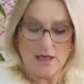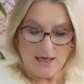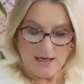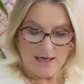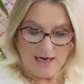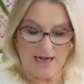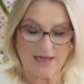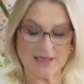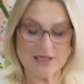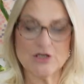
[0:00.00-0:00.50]

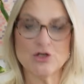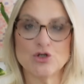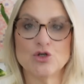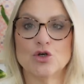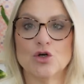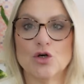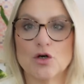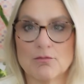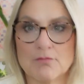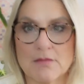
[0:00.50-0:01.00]
an
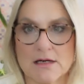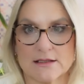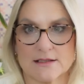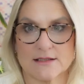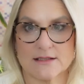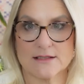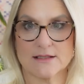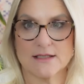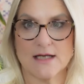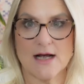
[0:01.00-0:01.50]

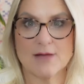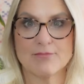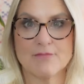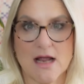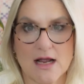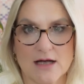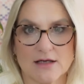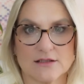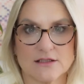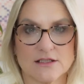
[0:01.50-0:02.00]
enormous
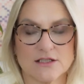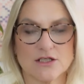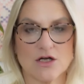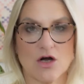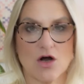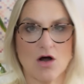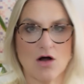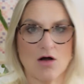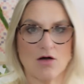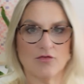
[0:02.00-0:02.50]
amount
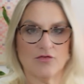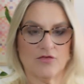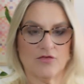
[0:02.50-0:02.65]
of